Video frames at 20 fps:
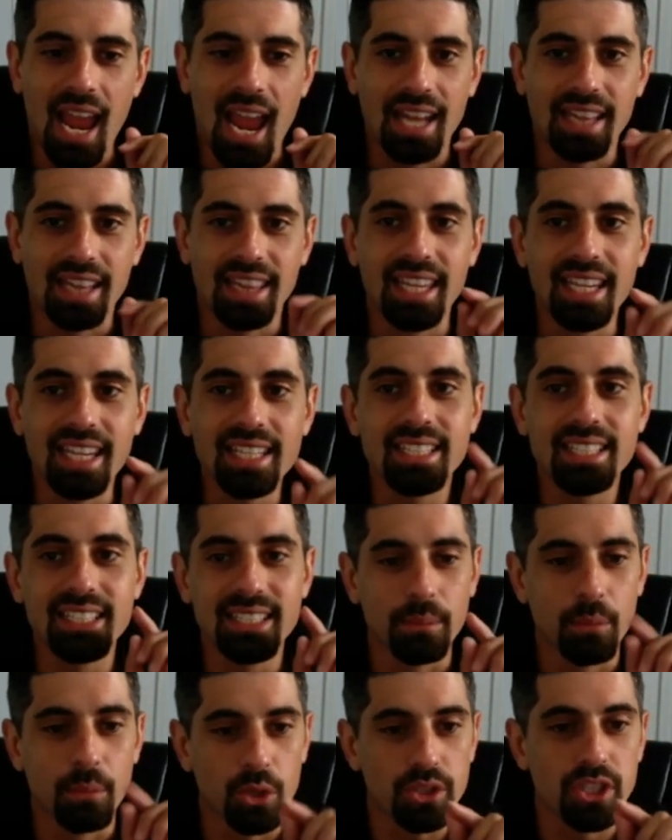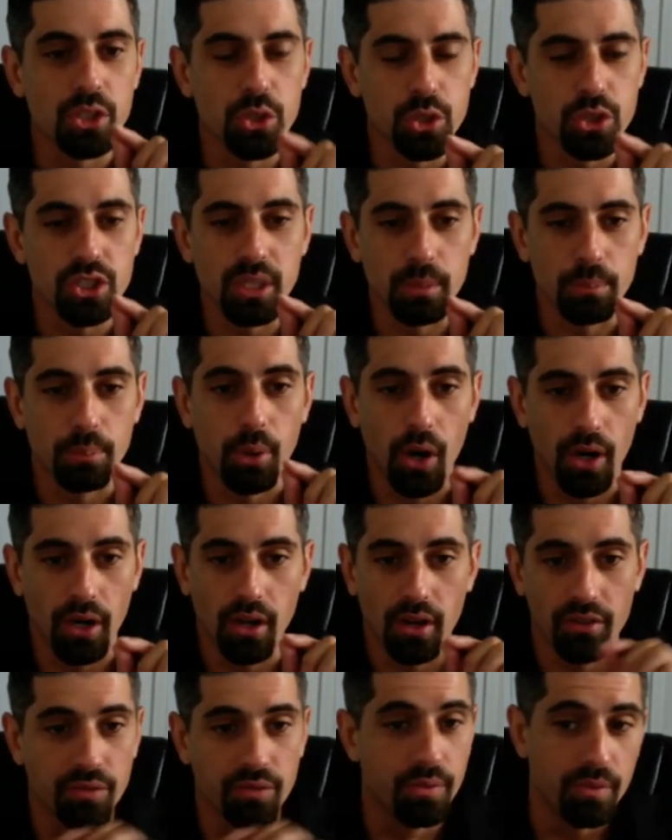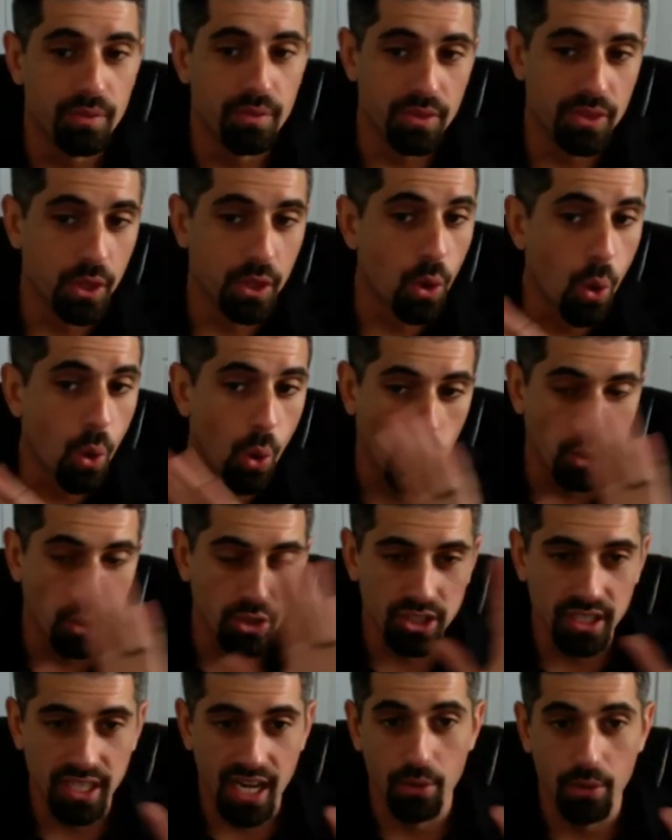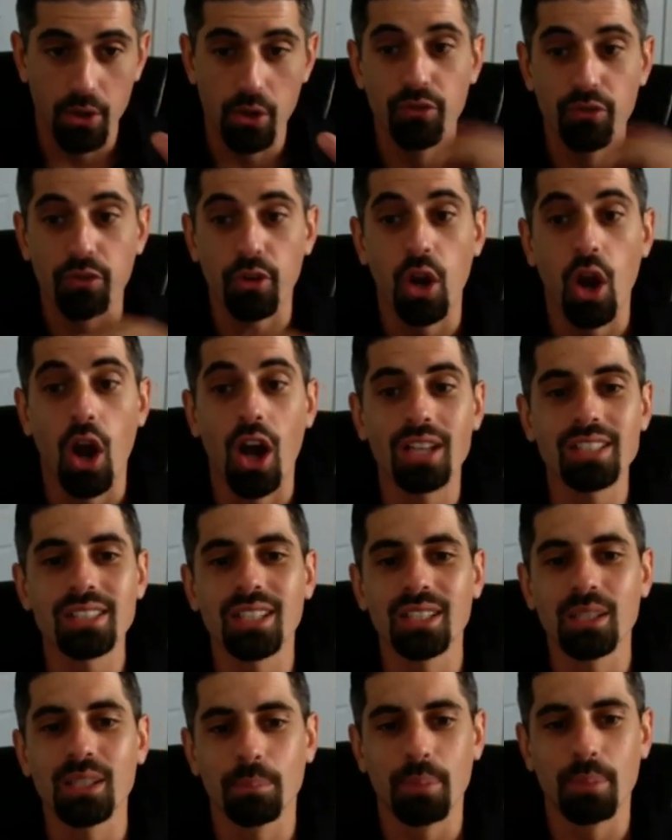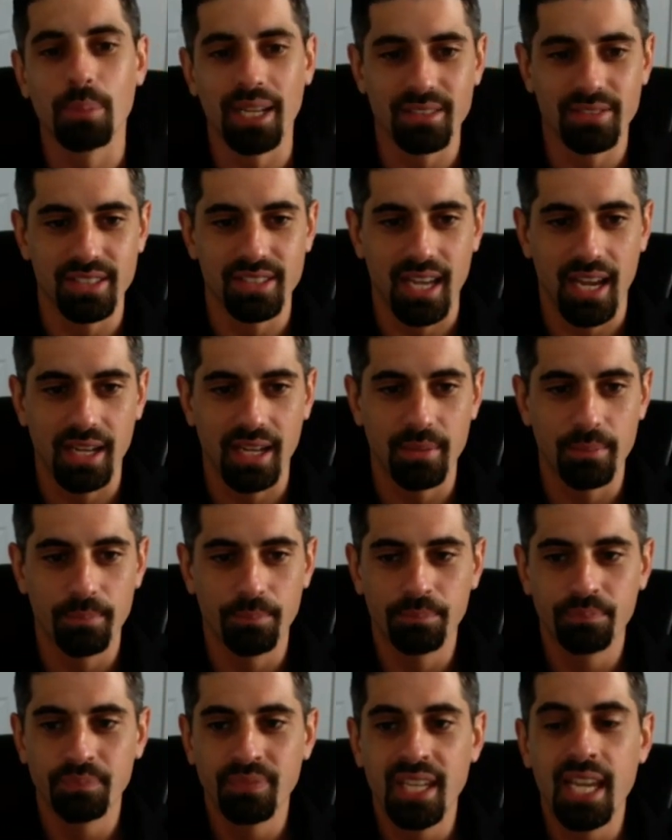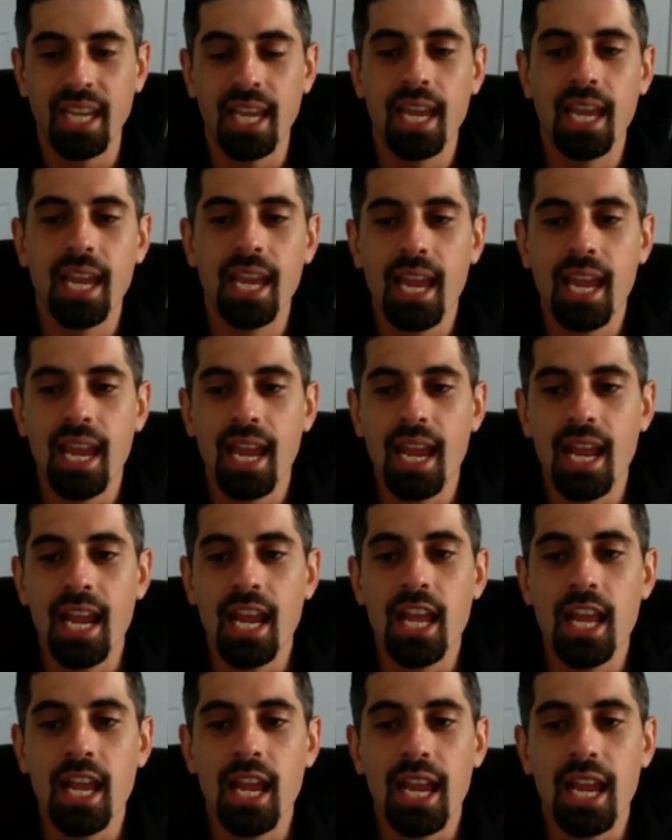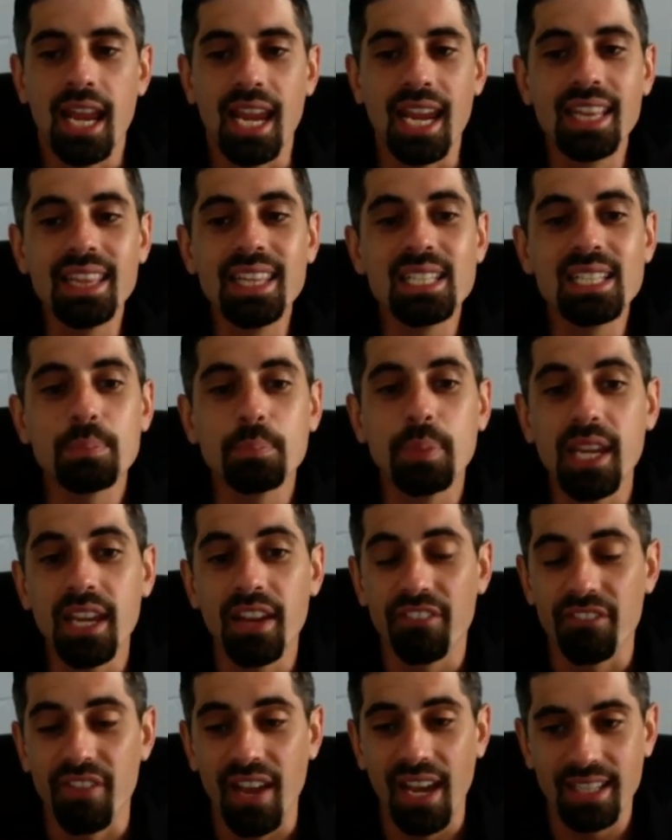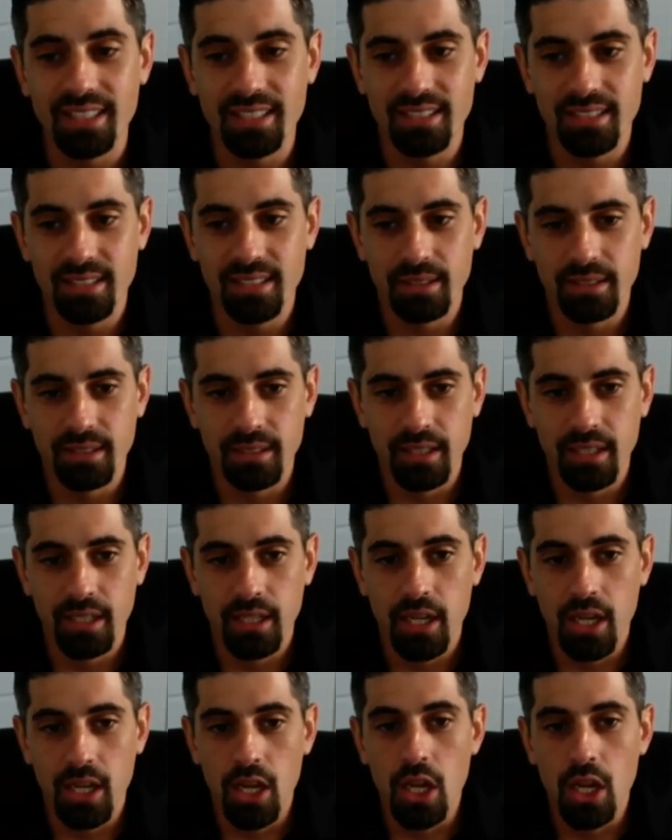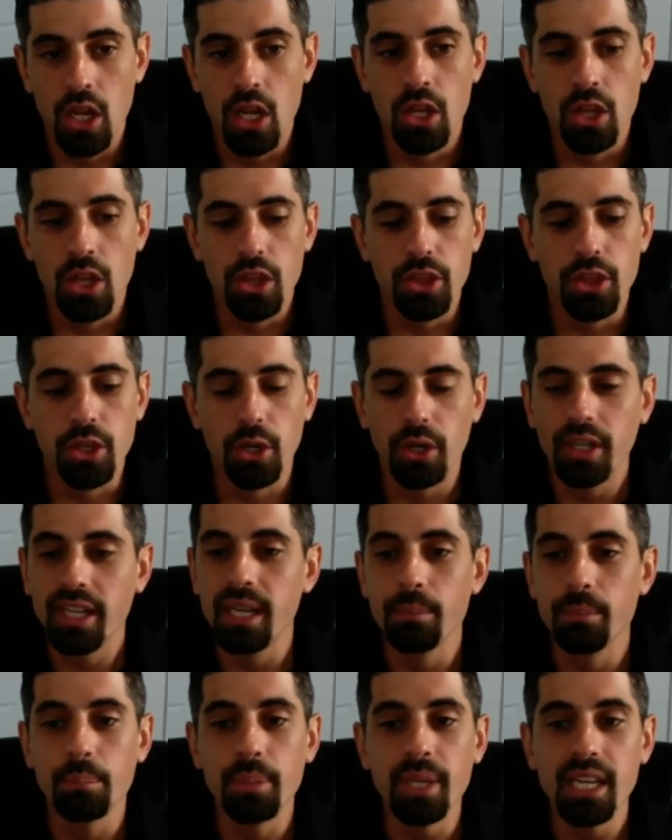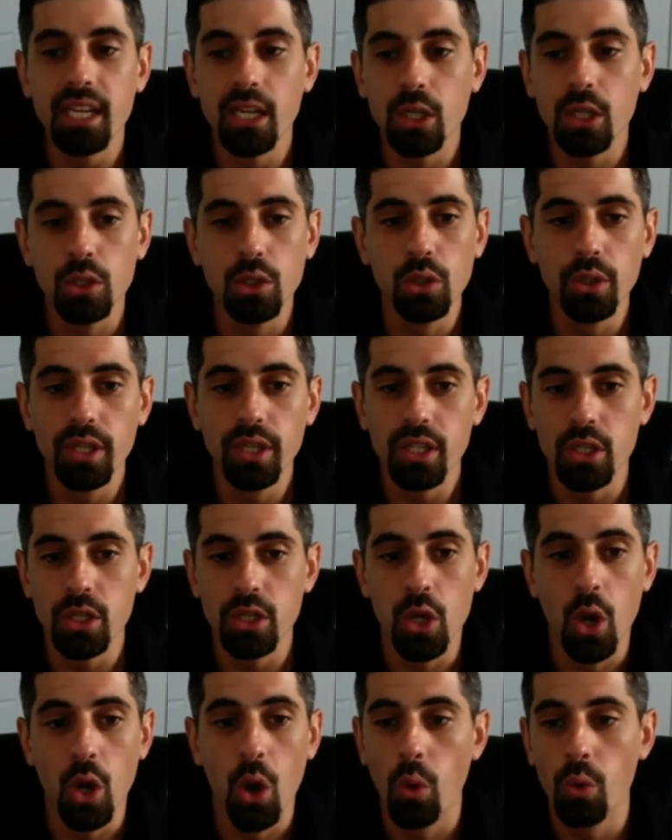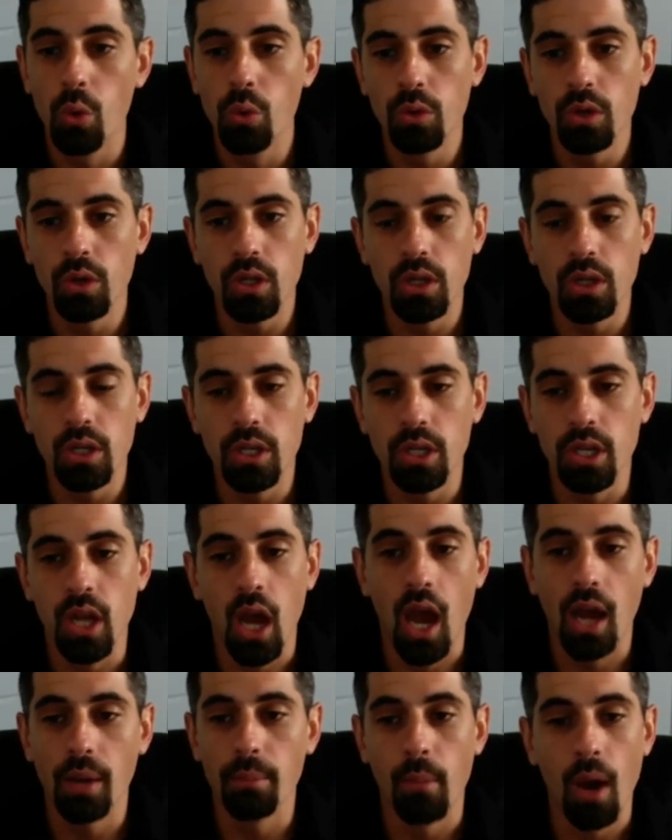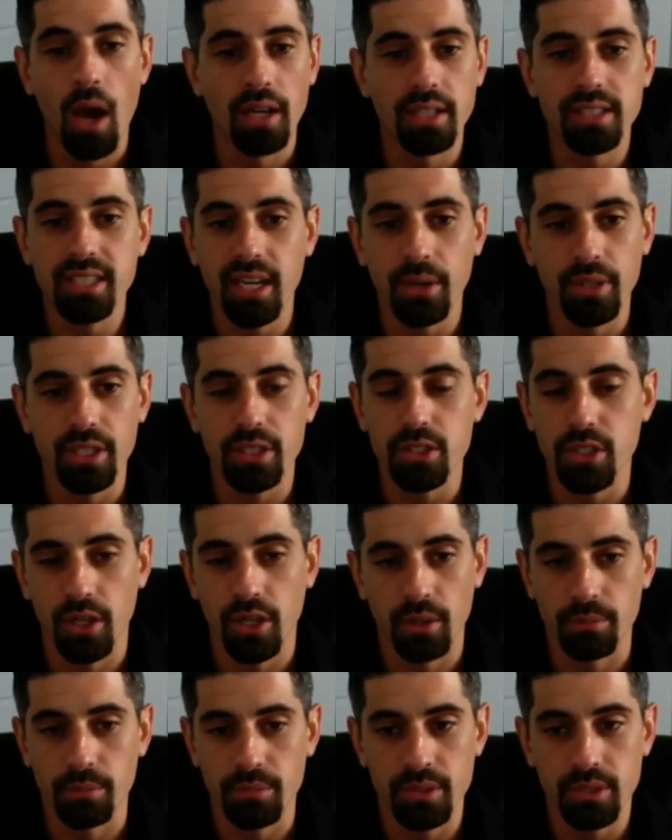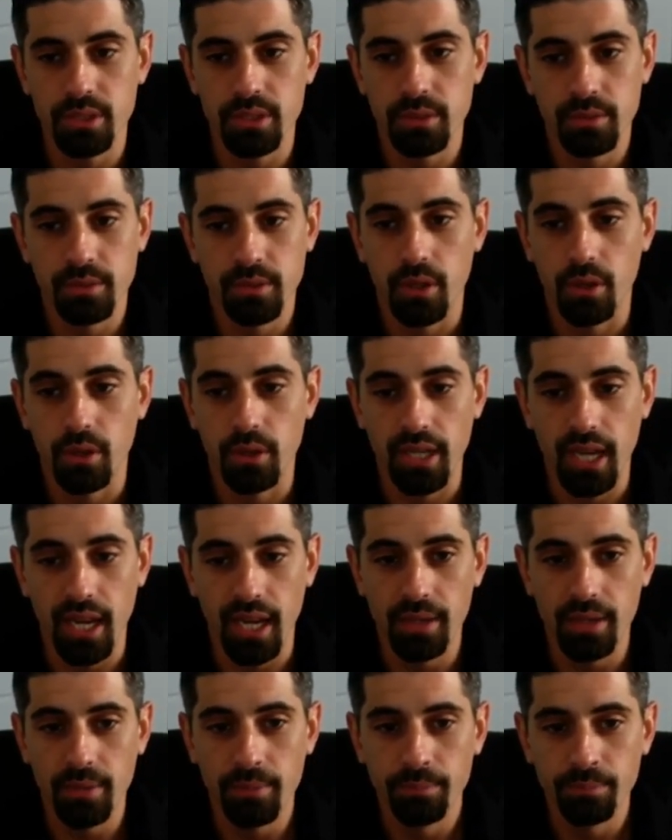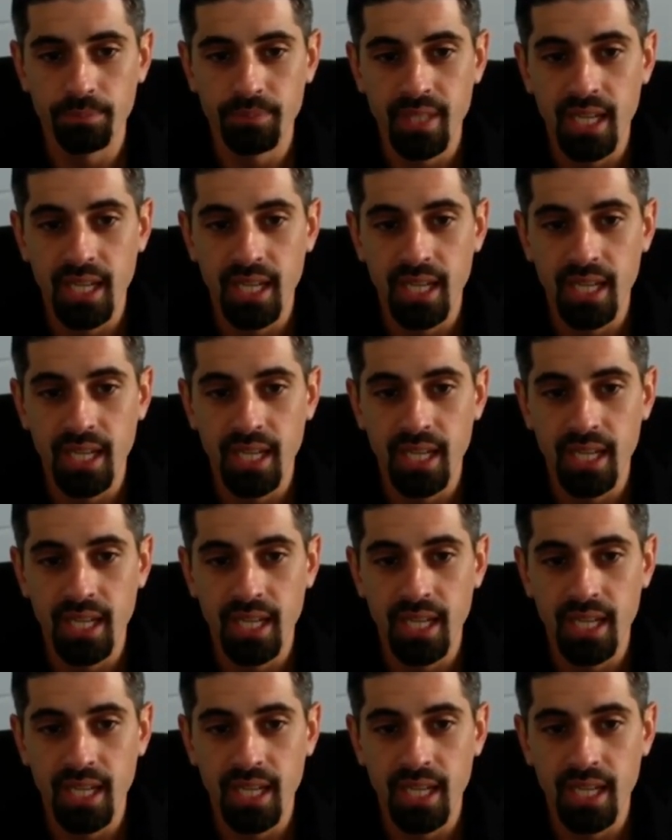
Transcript: And this is the most interesting part of the whole scenario for us on the plaintiff side. In this PFS, there can be included no non monetary terms. Okay.